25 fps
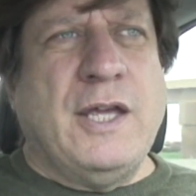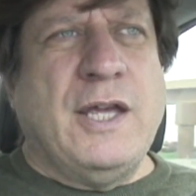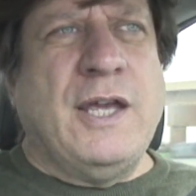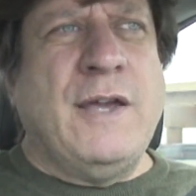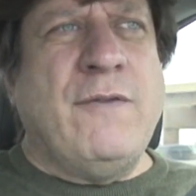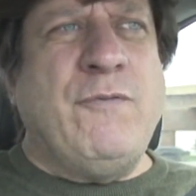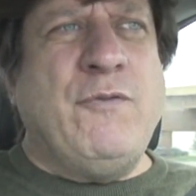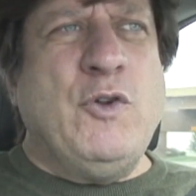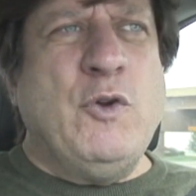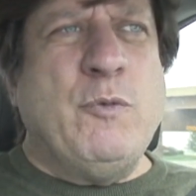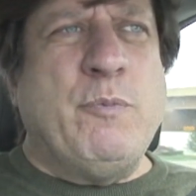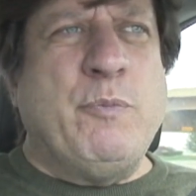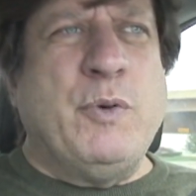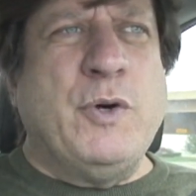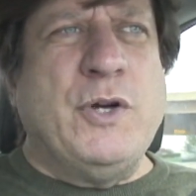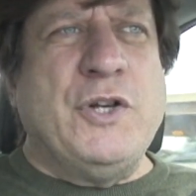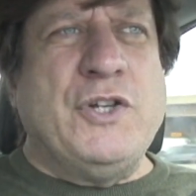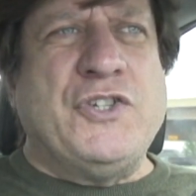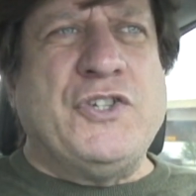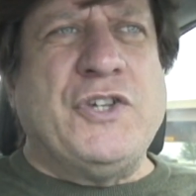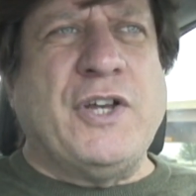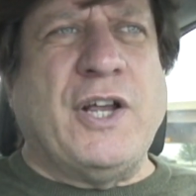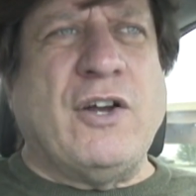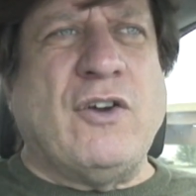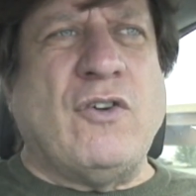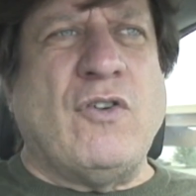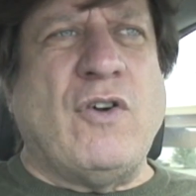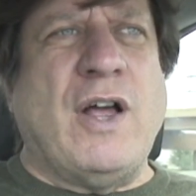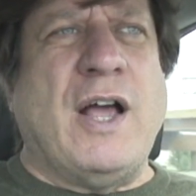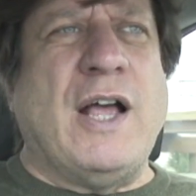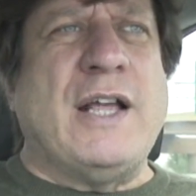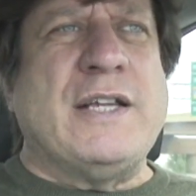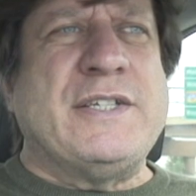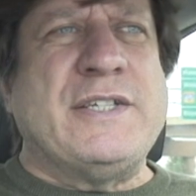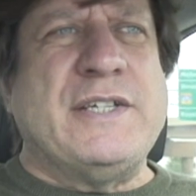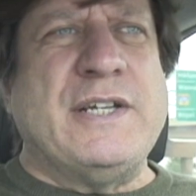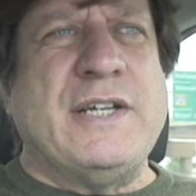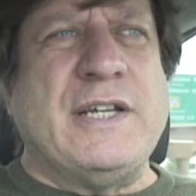If you put
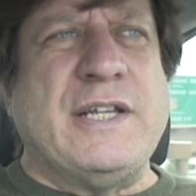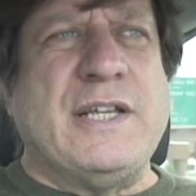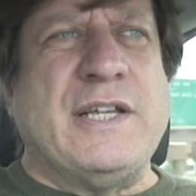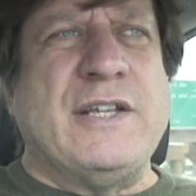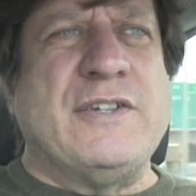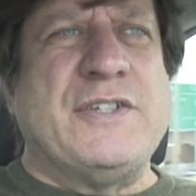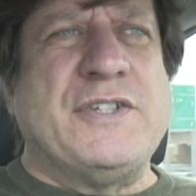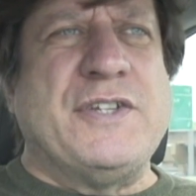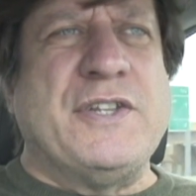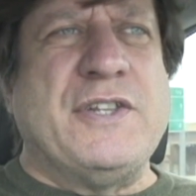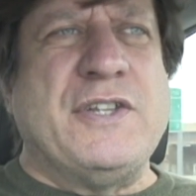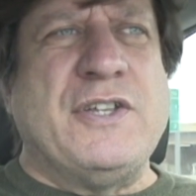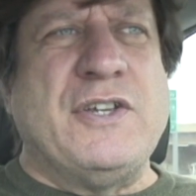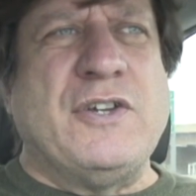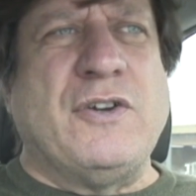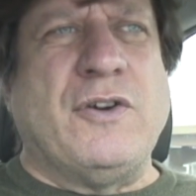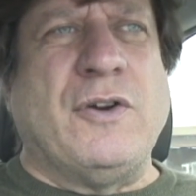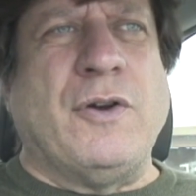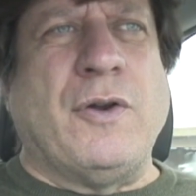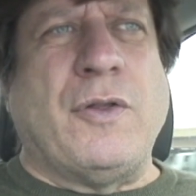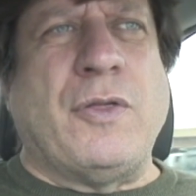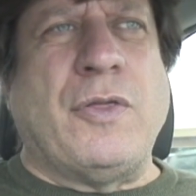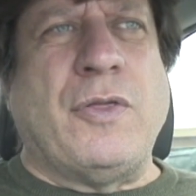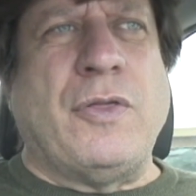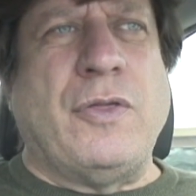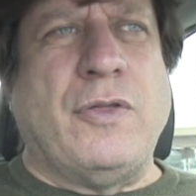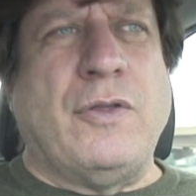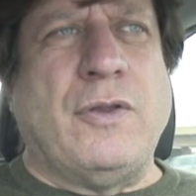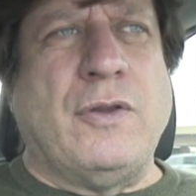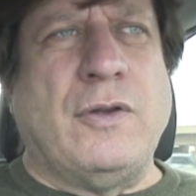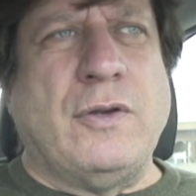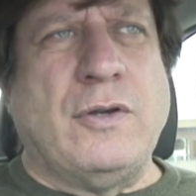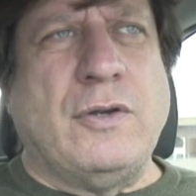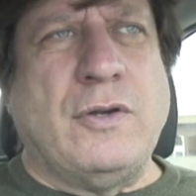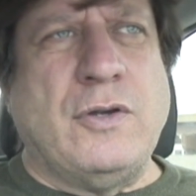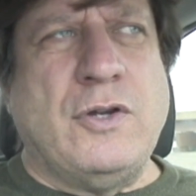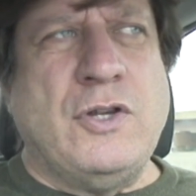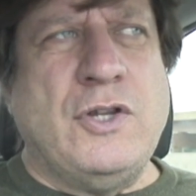generosity into the earth,
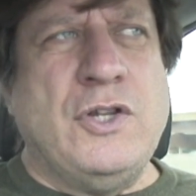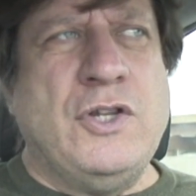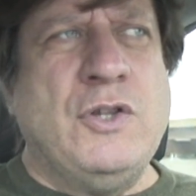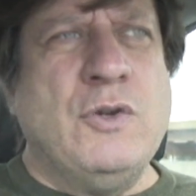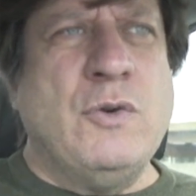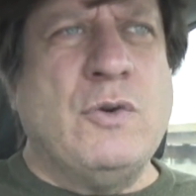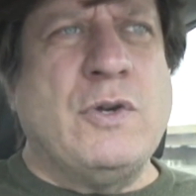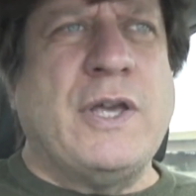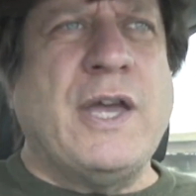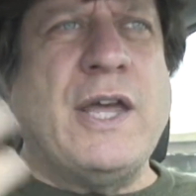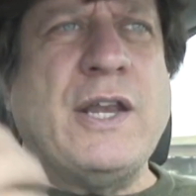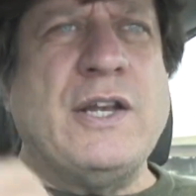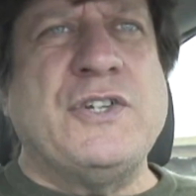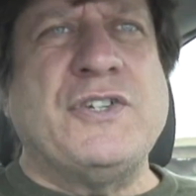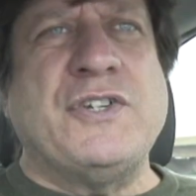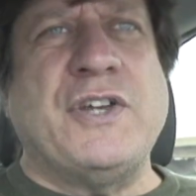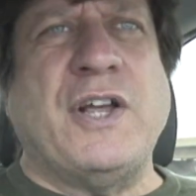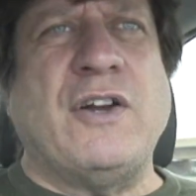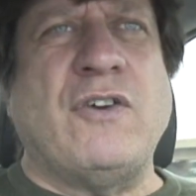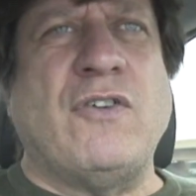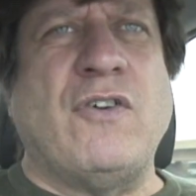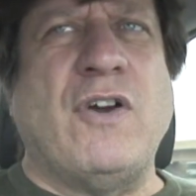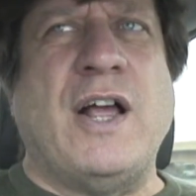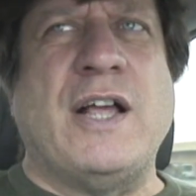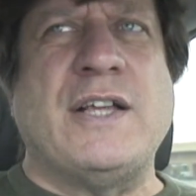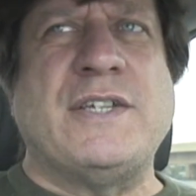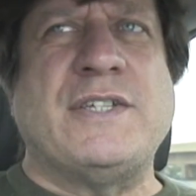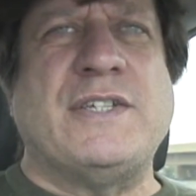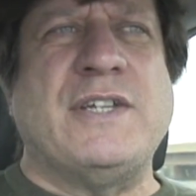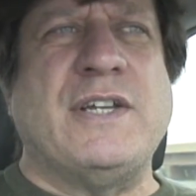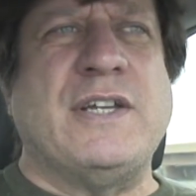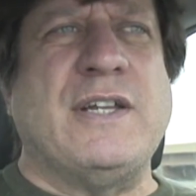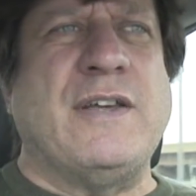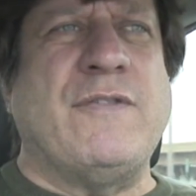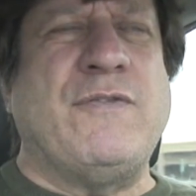you get generosity.